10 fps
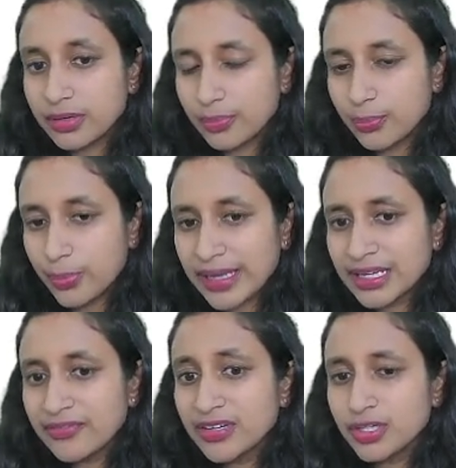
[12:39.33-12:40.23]

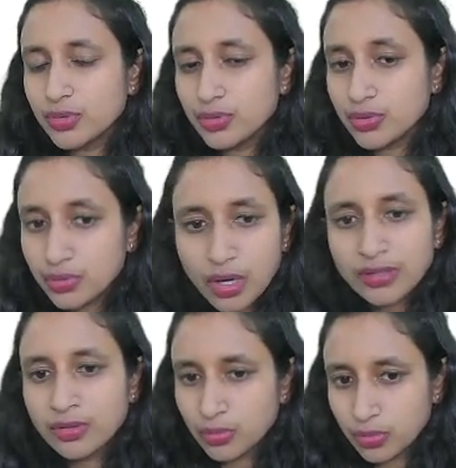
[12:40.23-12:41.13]
whenever you do
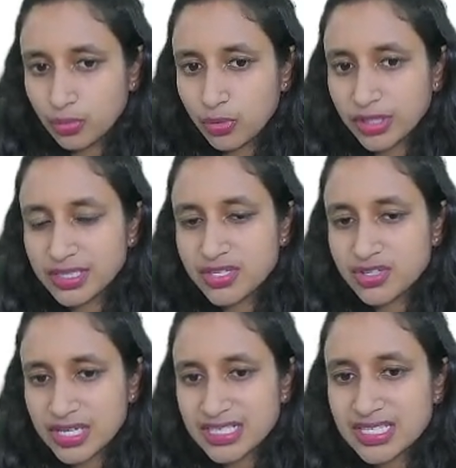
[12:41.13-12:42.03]
not know what the
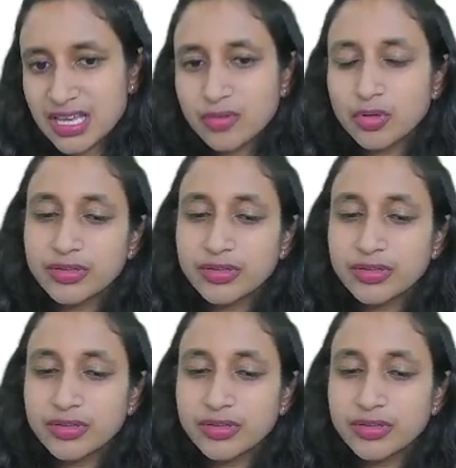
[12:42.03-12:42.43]
strains are,